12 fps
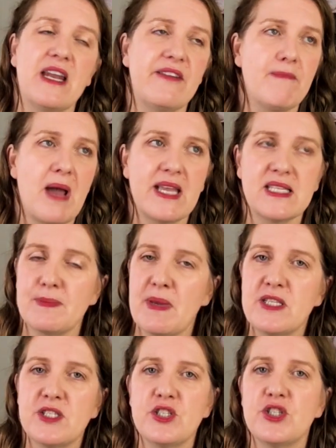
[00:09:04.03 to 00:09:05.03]
and if my
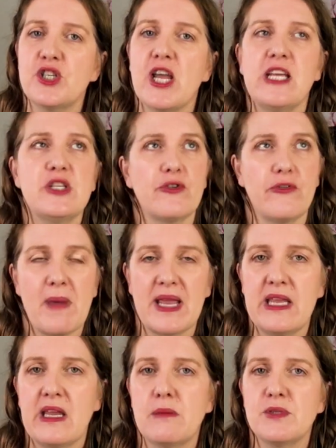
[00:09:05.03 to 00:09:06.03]
expenses change or if my
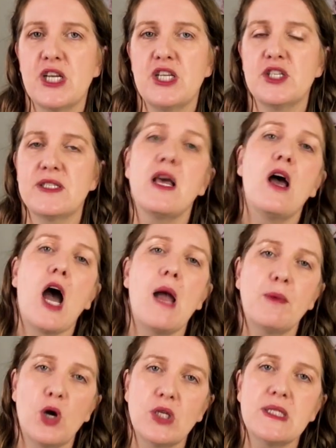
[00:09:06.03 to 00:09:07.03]
income changes,
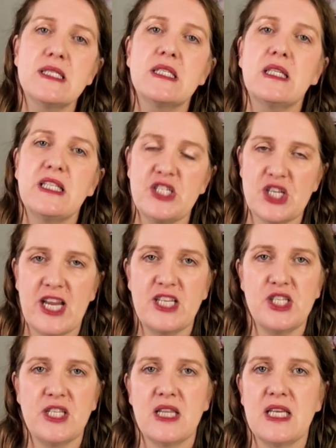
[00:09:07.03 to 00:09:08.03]
I'm constantly
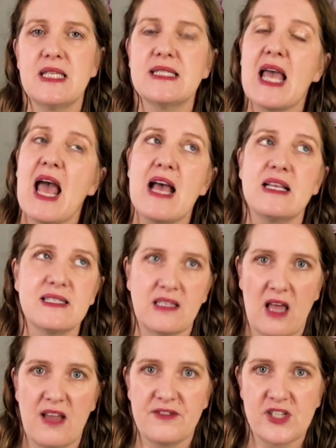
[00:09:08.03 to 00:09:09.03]
changing things as
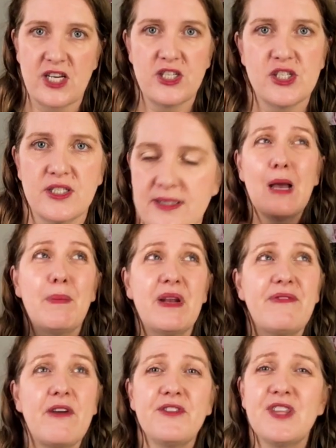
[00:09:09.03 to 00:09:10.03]
life changes. But
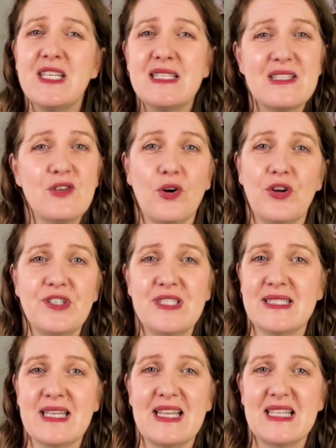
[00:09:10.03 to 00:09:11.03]
if everything's not going to
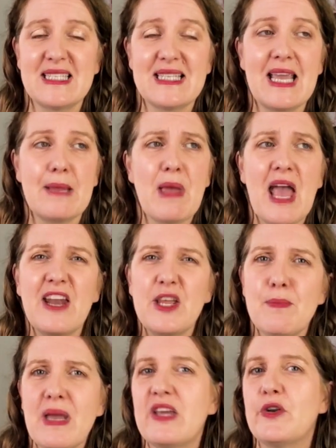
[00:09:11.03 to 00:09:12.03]
stay the same, how do
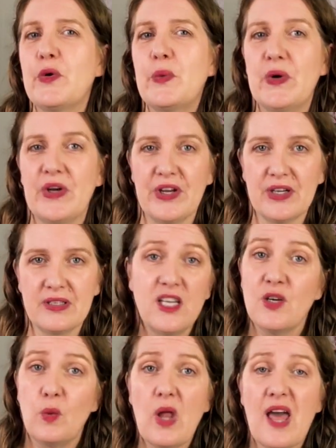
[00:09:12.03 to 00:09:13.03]
you make it all work?
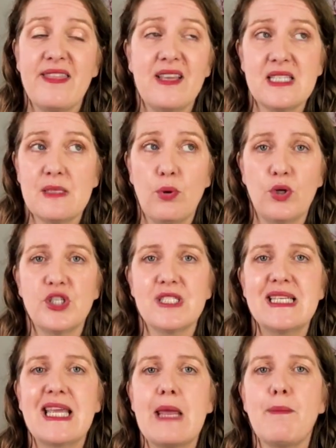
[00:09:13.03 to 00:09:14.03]
Well, I think it's important
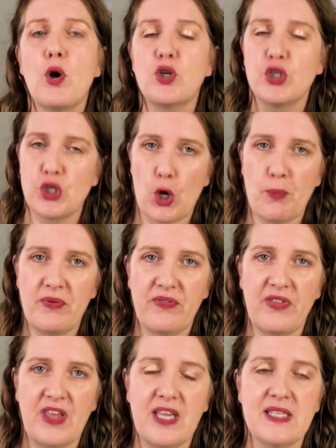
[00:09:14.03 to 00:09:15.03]
just to keep on top of
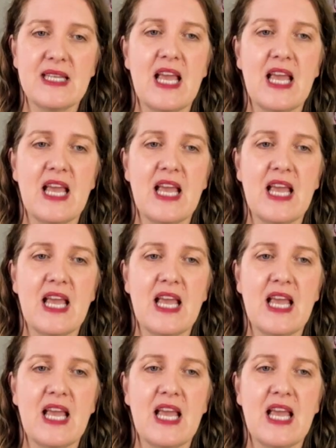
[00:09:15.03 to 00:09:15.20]
things